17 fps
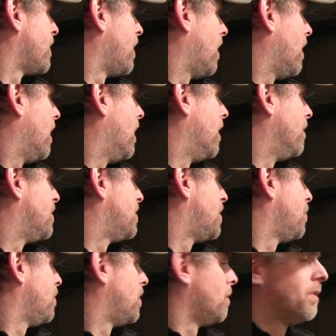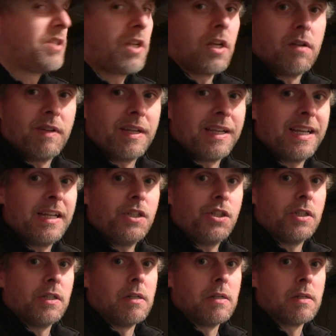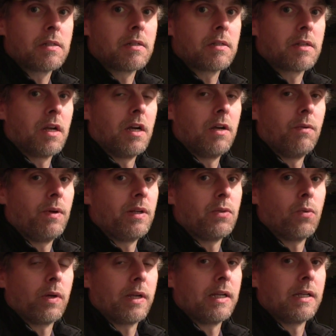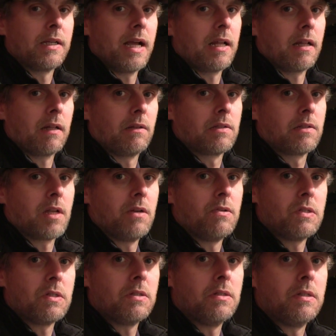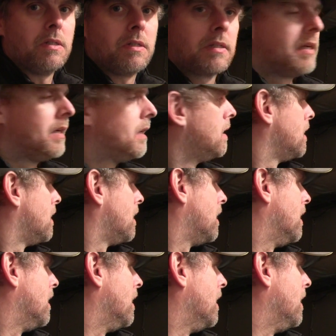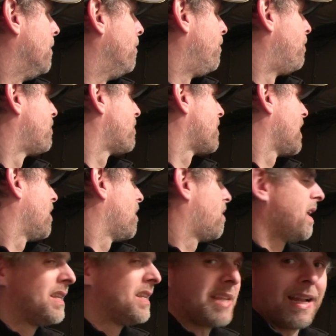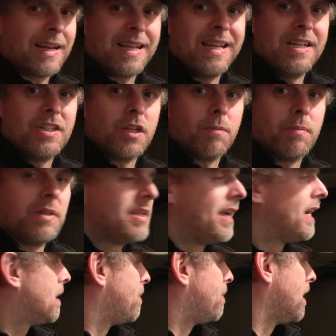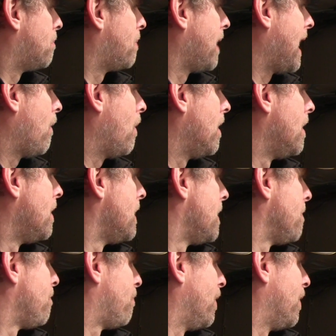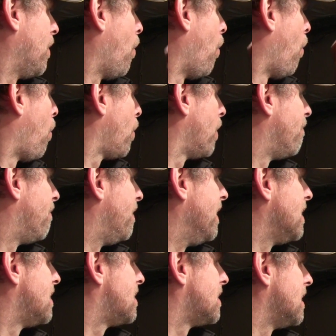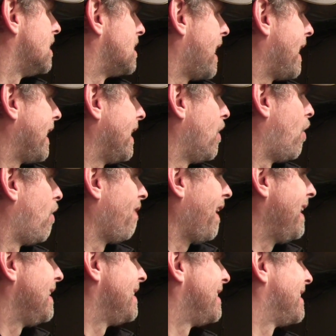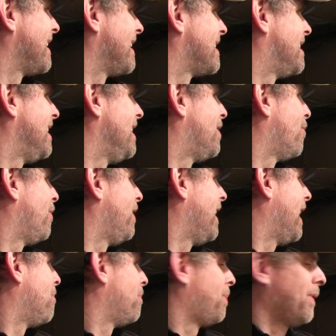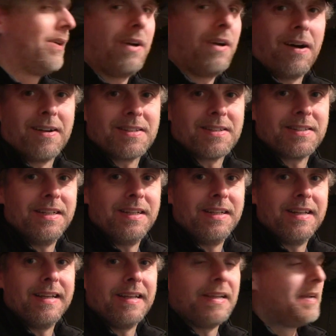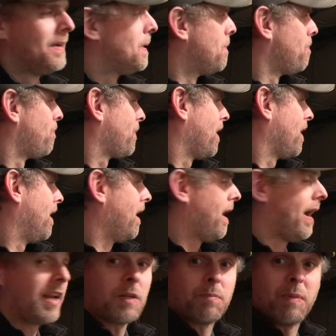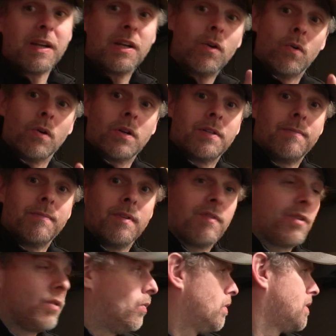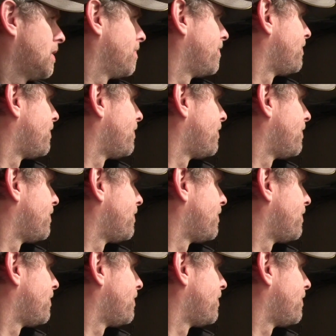Uh, two of them are serving kitchens, so we're talking kettles, toasters, um, things that heat up and take a bit of power. But all of this is hanging off a 63 amp RCD, uh, and it's been cooked, of course